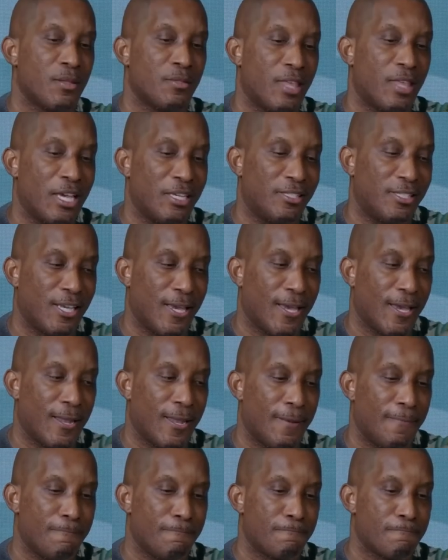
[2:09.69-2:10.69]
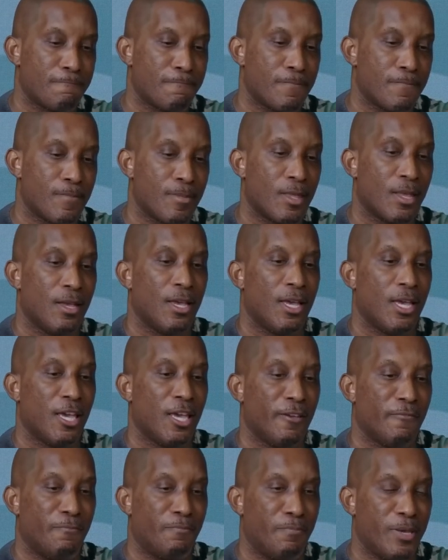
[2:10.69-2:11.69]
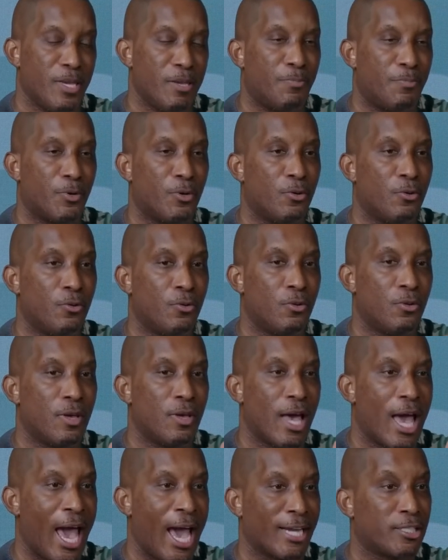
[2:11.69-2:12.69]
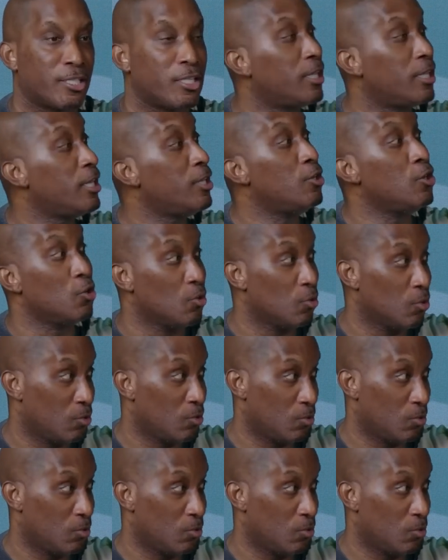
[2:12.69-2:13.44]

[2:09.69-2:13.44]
They said, if people actually knew